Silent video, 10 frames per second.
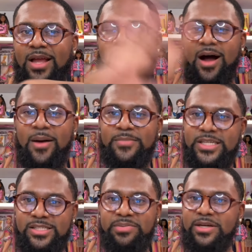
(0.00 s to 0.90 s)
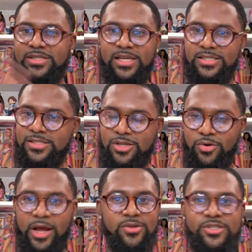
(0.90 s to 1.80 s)
um, disappears as it's
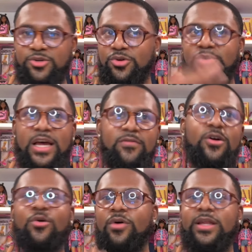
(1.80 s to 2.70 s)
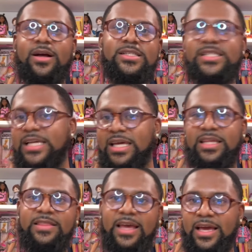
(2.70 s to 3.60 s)
sold out. So you'll never go in there and see
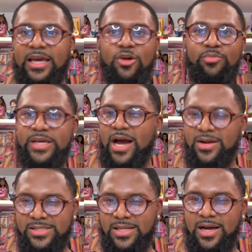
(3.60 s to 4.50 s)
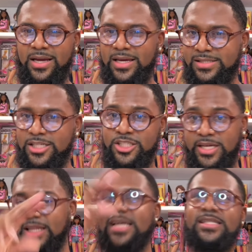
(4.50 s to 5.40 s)
anything and it'll be out of stock, essentially,
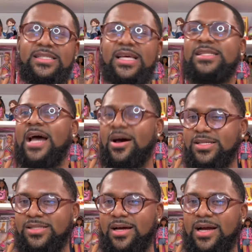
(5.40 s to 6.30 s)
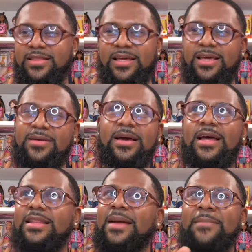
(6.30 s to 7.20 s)
unless it says out of stock. I think he
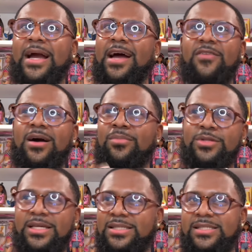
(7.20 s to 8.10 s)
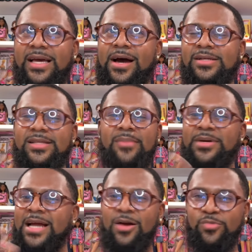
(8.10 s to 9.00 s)
they might have a couple things that say out of stock,
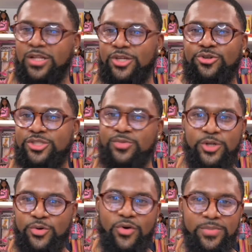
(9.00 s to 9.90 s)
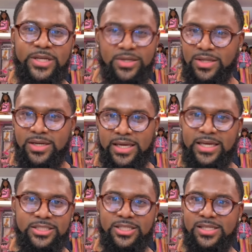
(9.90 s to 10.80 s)
but not really. Usually when you go up there and look,
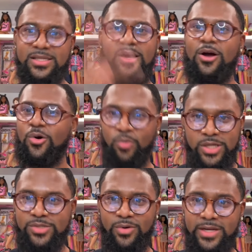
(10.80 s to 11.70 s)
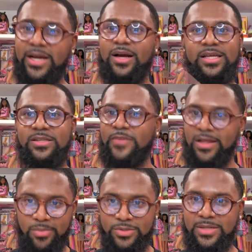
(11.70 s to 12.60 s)
it just, what's on there is
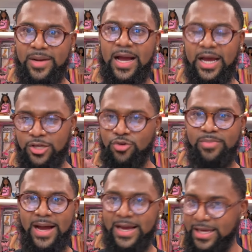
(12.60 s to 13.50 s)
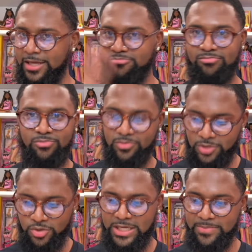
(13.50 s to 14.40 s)
available to buy. You buy it,
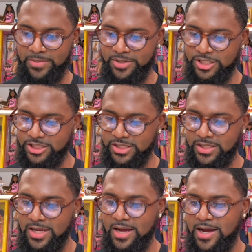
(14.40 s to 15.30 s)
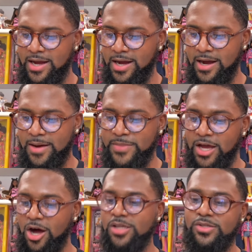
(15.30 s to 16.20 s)
you keep it pushing. Um, they
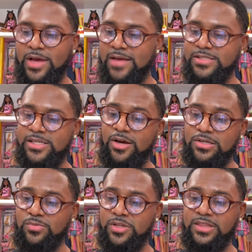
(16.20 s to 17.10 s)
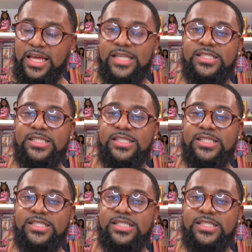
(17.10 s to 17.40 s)
also have sales when things